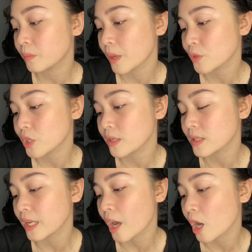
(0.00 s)
blemishes,
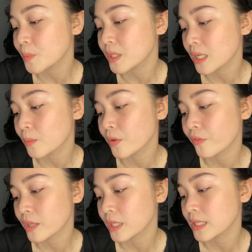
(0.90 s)
and helps in
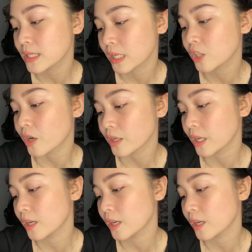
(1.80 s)
preventing skin darkening.